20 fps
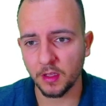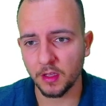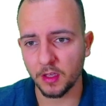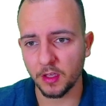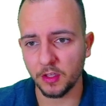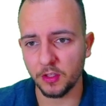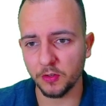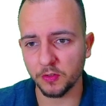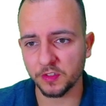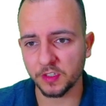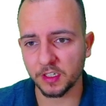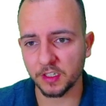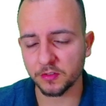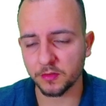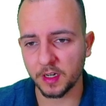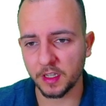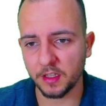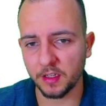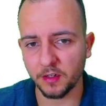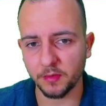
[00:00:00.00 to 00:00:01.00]
using as
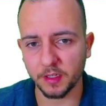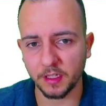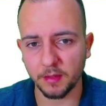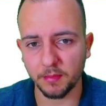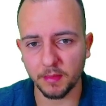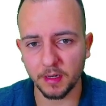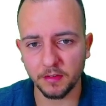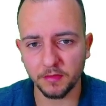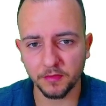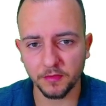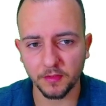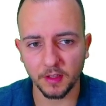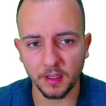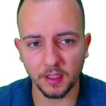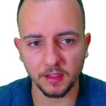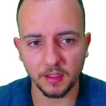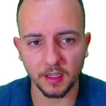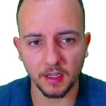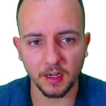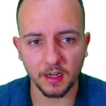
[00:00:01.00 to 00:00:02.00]
criteria the month,
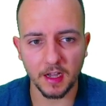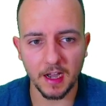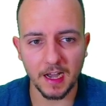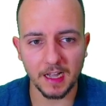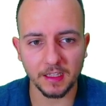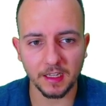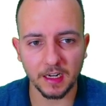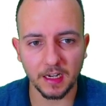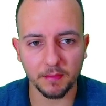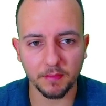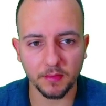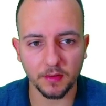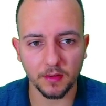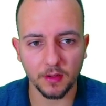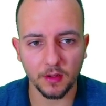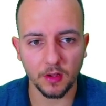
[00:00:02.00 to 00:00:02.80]
and then add up